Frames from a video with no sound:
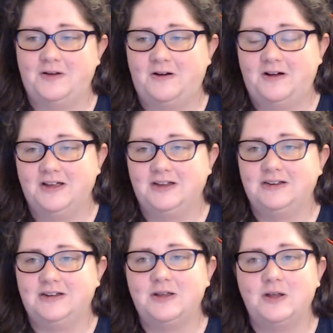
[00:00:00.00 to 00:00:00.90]
on
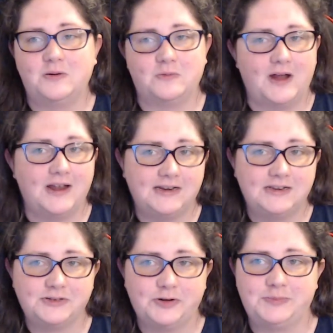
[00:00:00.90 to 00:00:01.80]
writing
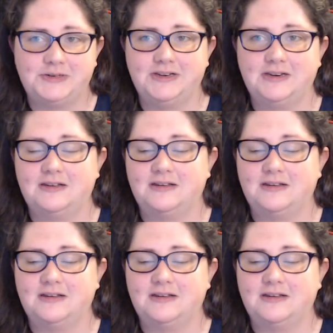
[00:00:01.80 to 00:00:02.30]
description.